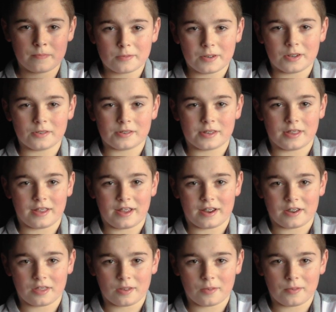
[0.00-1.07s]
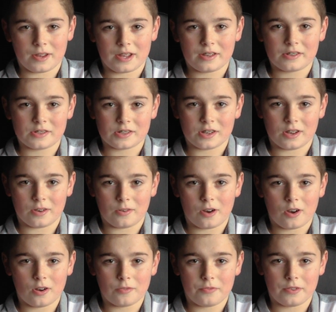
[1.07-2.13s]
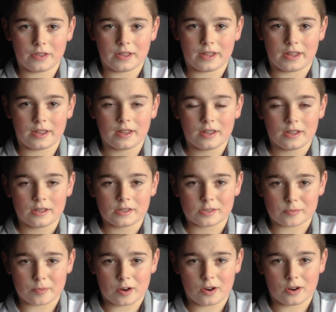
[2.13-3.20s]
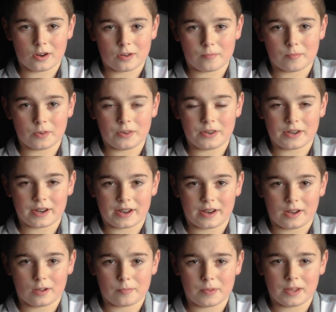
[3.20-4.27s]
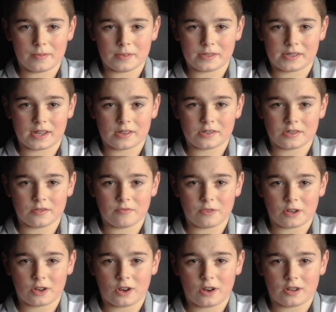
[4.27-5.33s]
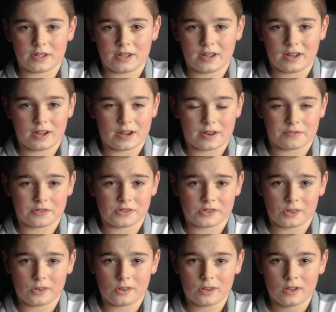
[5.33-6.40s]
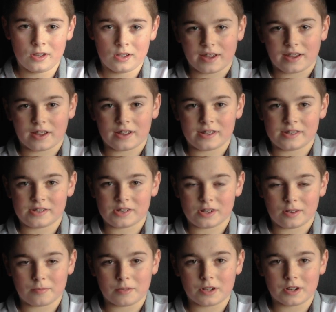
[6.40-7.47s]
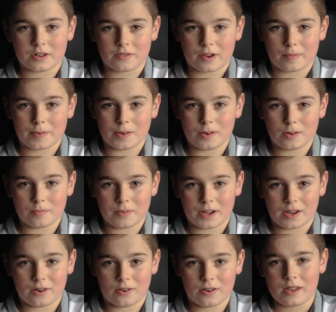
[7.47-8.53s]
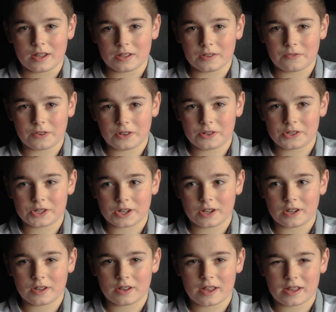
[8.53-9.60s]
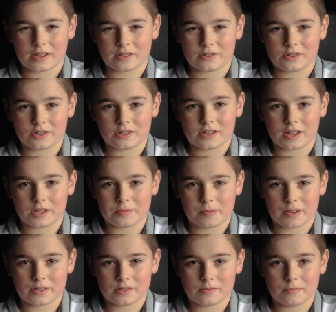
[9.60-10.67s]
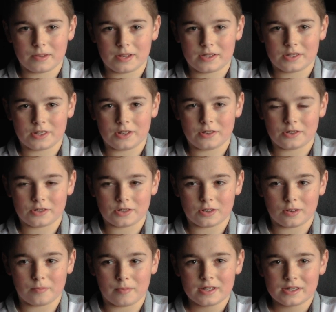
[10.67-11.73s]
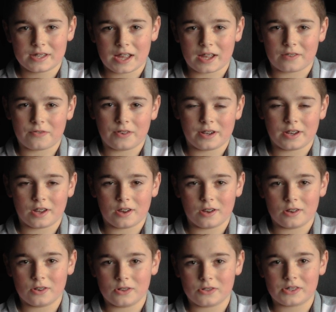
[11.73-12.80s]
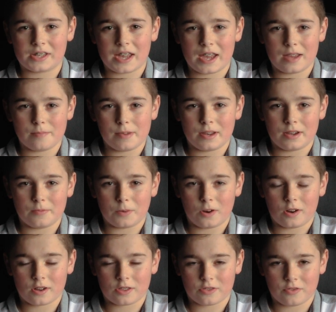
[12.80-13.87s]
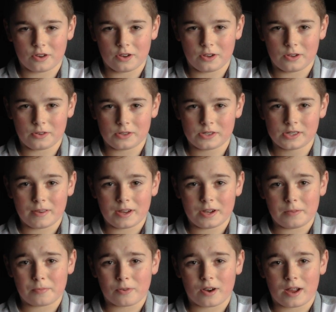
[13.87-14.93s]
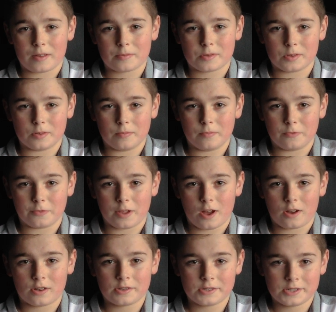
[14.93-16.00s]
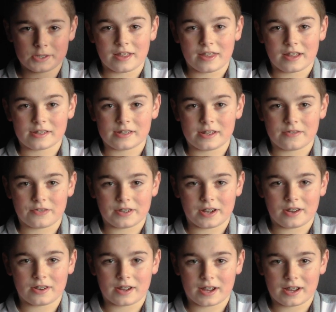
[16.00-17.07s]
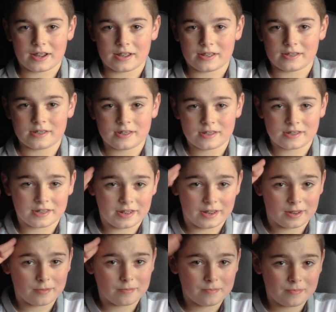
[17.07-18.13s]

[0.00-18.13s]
Coming up to the end of the week, so hopefully tomorrow on Monday I'll be able to get some recording in after school. Hey guys, so I'm going to wrap it up now. In the future, just expect me to do some tech videos, gaming, walkthroughs, and perhaps some vlogs. That's it for now, guys. See